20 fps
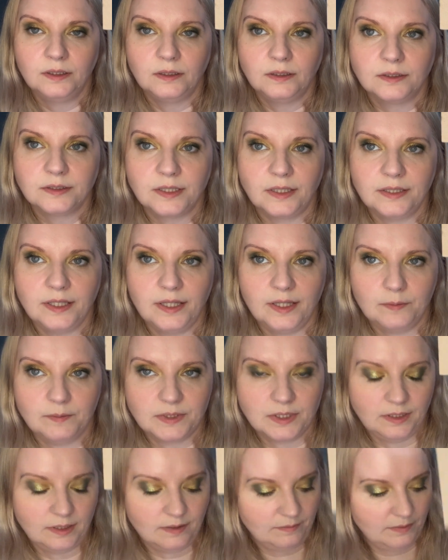So yeah, that was a
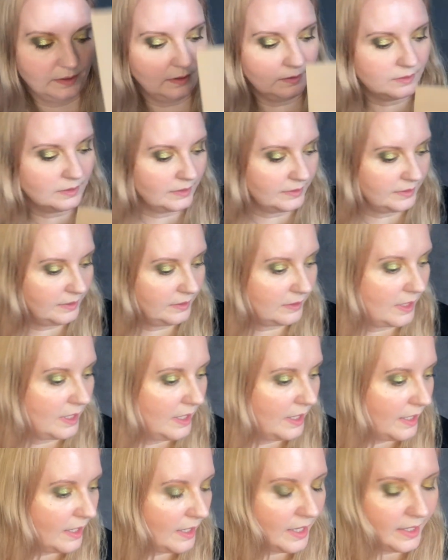lovely look I did.
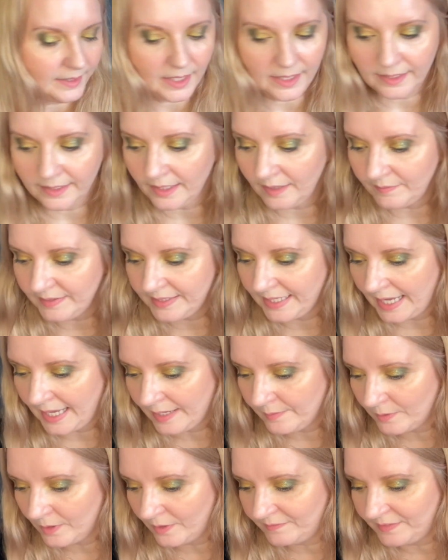And then another day,
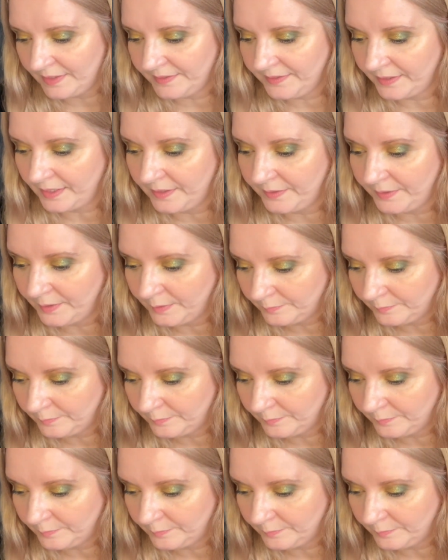what have I done?